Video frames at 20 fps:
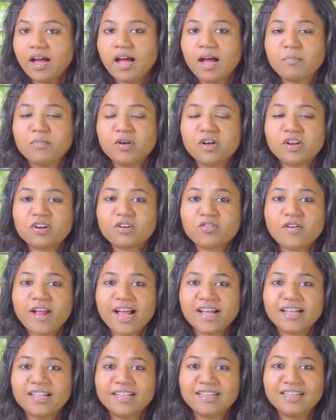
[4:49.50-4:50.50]
I'm gonna
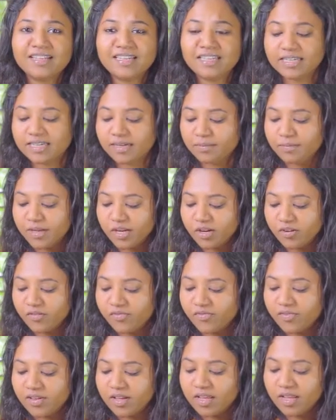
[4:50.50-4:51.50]
crackle a little bit of
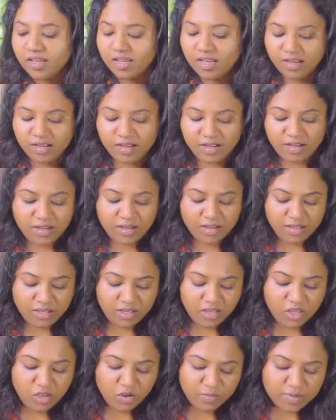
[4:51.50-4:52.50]

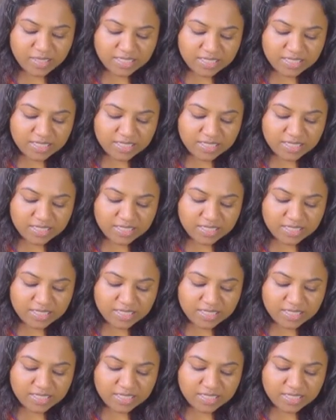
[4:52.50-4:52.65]
cumin